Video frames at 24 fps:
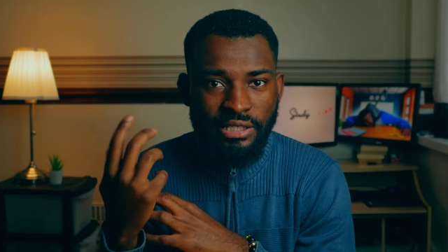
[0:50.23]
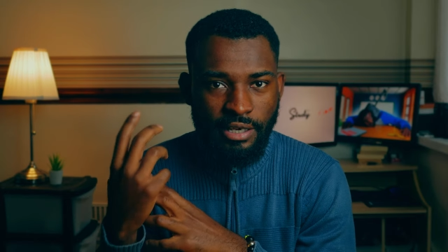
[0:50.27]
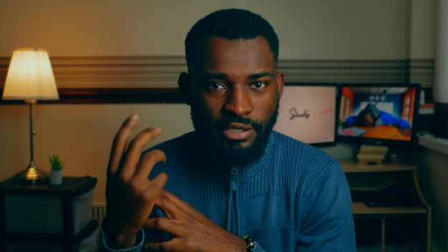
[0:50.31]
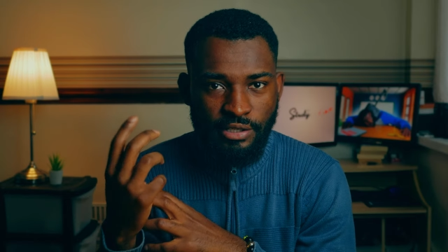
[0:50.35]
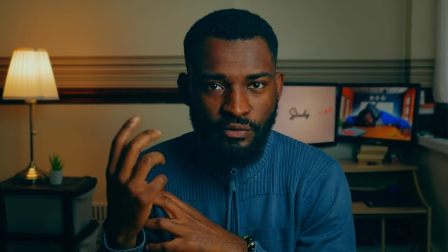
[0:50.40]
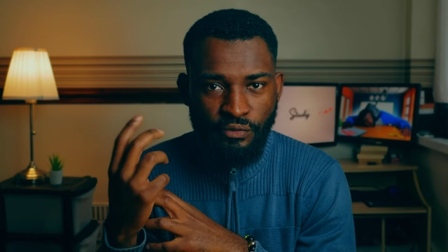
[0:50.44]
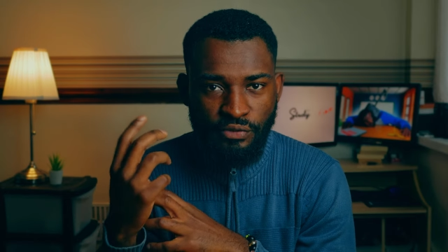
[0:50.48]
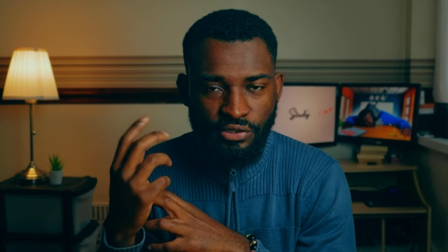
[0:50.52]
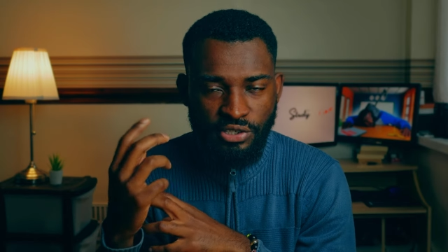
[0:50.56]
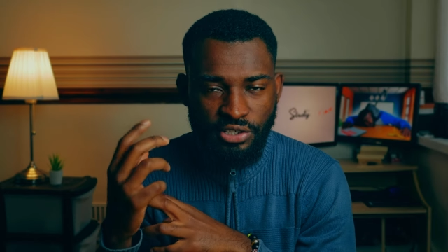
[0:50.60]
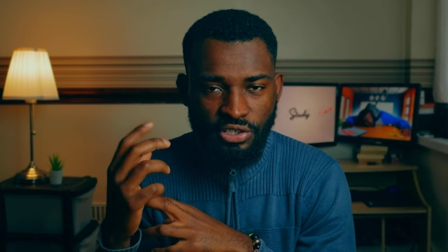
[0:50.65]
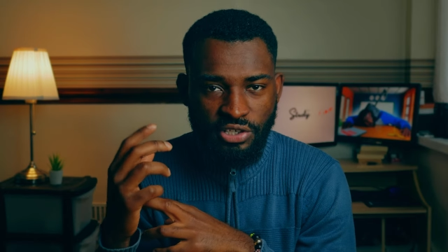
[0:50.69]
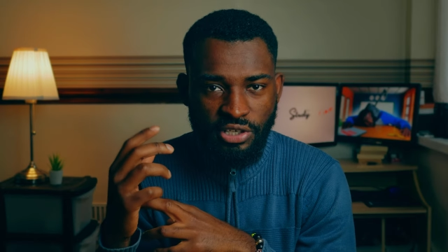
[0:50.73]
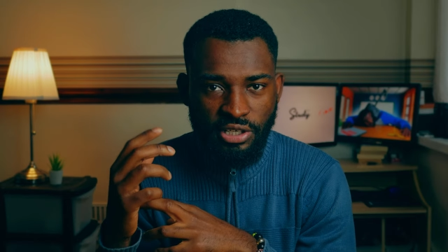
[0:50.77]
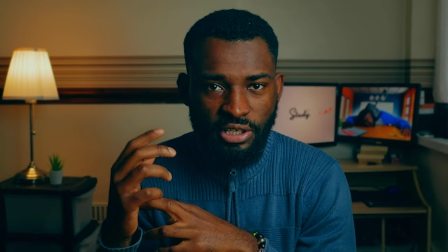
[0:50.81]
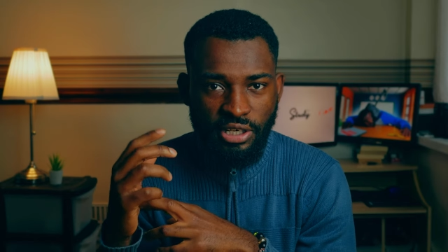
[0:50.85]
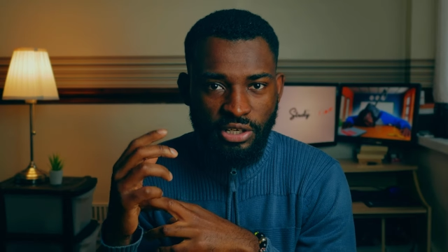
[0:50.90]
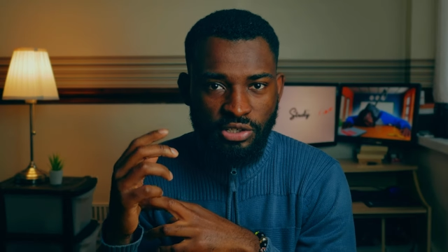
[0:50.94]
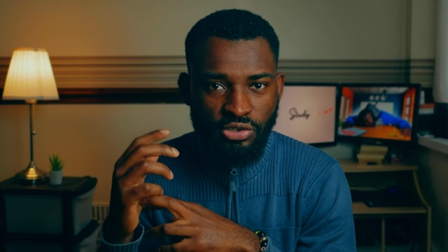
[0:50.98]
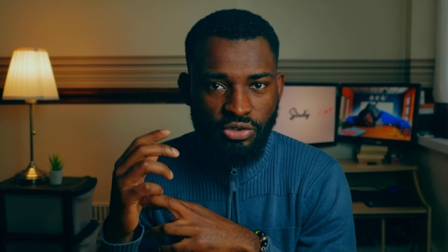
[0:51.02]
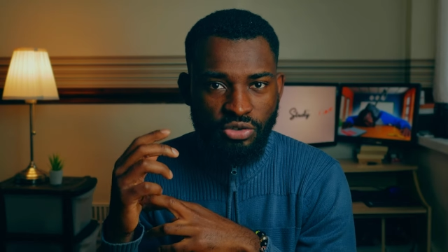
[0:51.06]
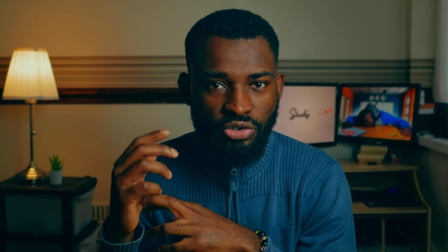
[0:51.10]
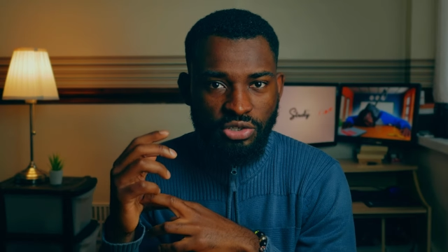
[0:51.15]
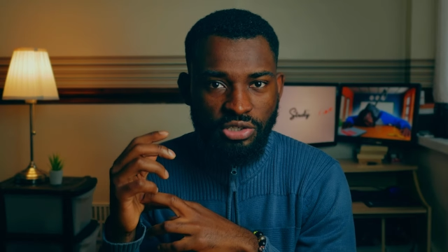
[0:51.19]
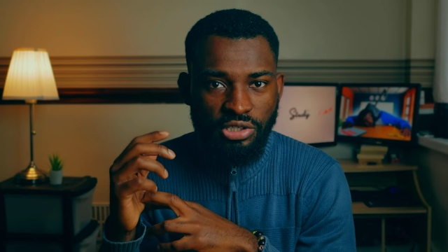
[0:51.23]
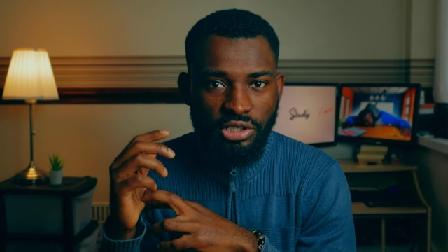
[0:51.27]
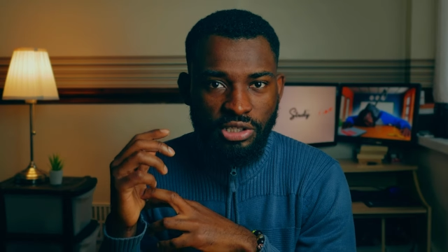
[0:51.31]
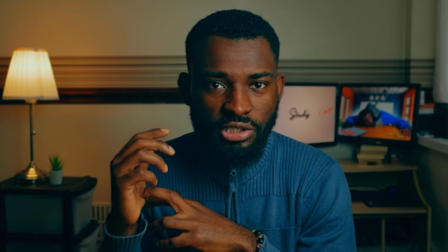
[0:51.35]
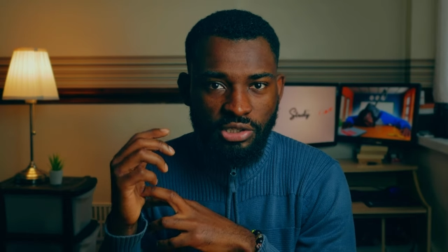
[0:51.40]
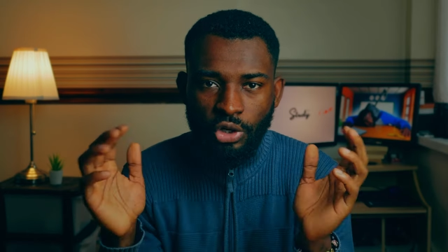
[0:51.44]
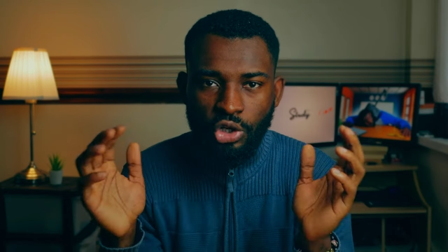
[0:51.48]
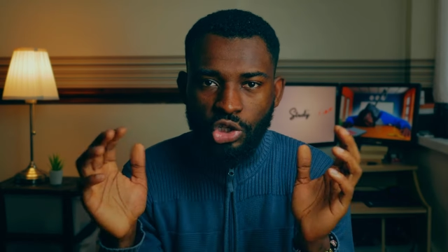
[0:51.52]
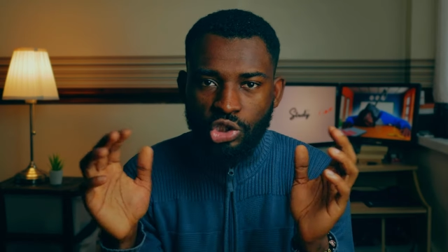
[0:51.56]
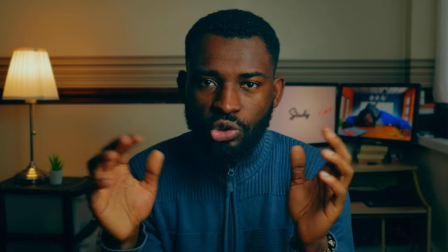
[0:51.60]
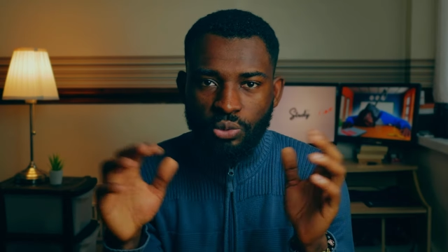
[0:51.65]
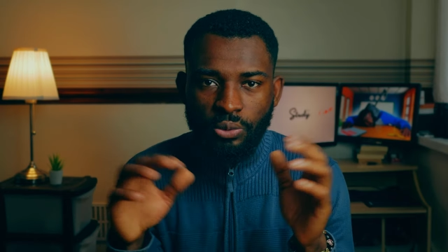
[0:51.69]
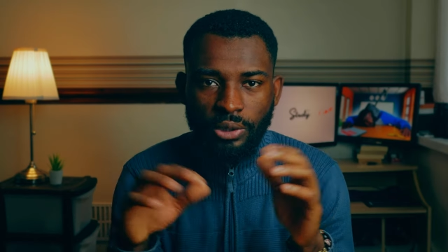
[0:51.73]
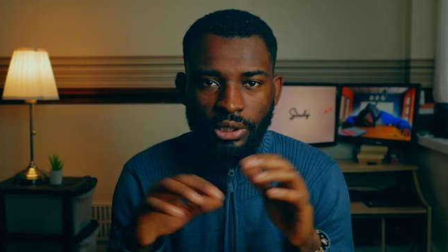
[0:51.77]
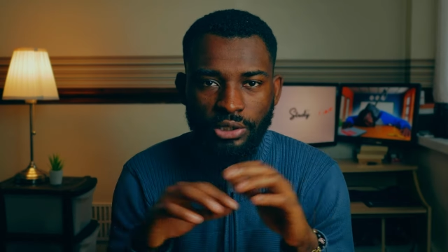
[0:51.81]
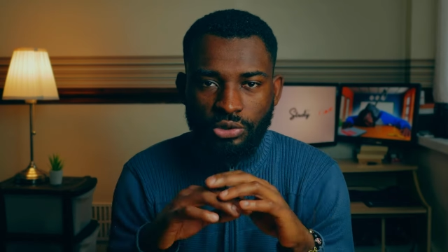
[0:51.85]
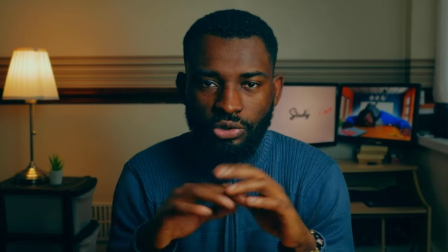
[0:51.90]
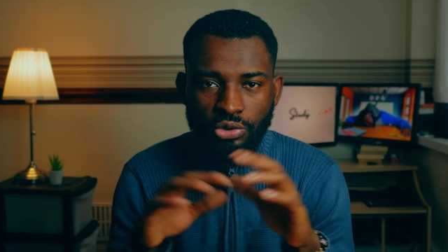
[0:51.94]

as a physician associate, those were